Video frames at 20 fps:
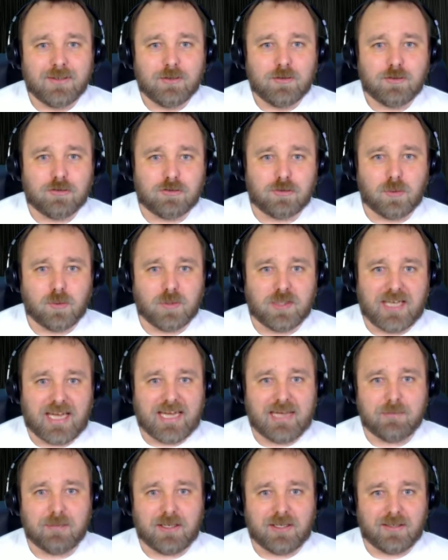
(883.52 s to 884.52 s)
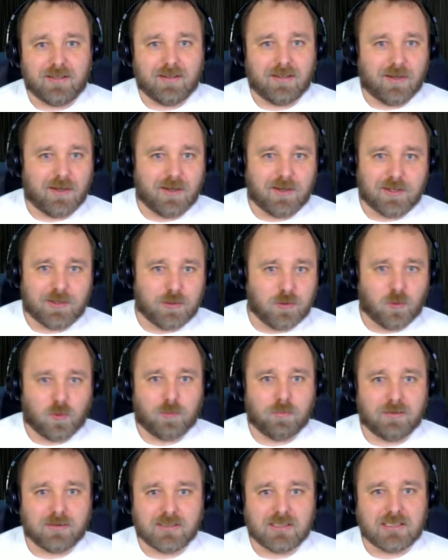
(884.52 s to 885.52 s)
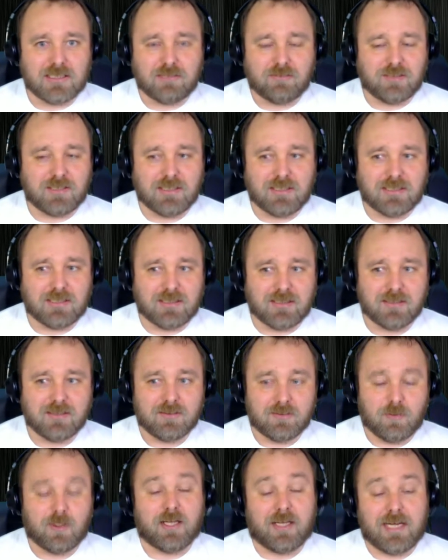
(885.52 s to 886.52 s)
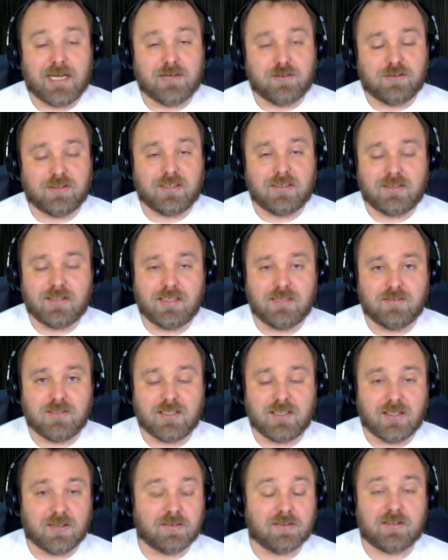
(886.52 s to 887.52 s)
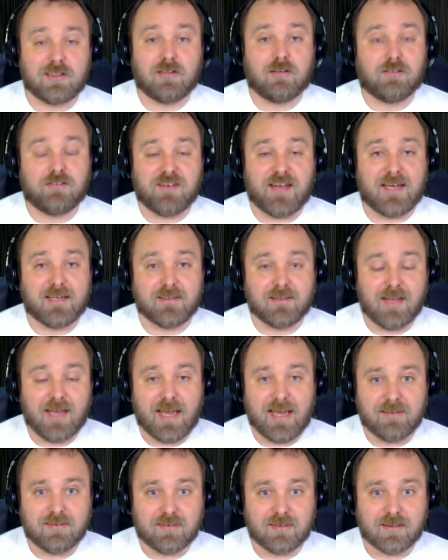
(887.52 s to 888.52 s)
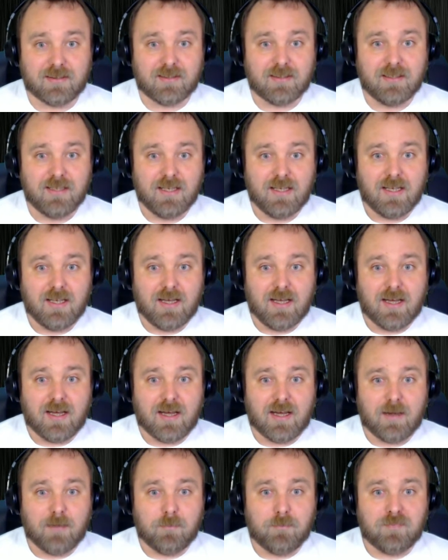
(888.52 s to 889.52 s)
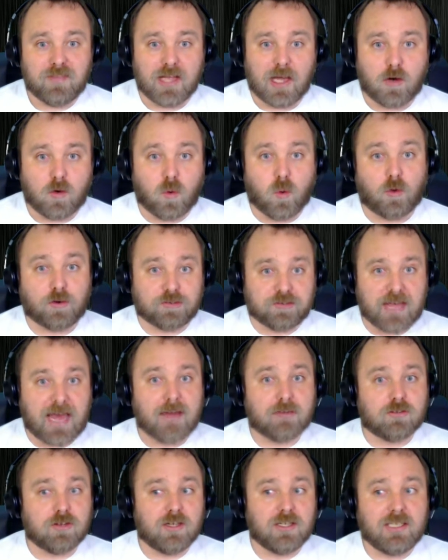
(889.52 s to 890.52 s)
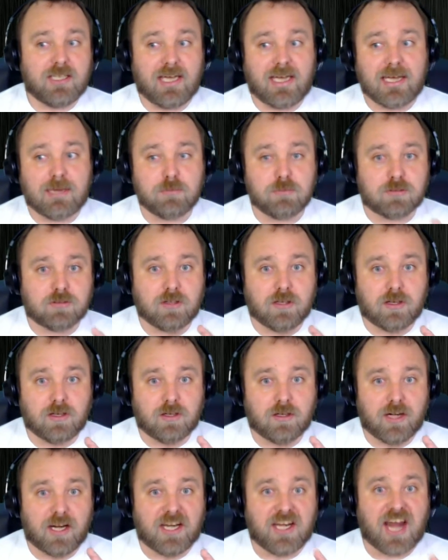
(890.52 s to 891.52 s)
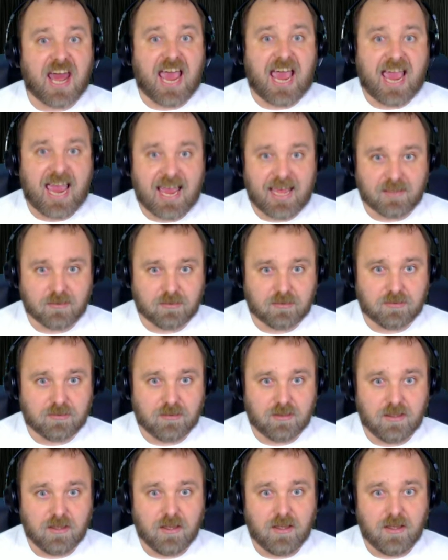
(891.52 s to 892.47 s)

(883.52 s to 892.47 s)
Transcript: So gaming on a normal TV, well, an HD TV, is still fantastic. Now, of course, that's on games that are enhanced,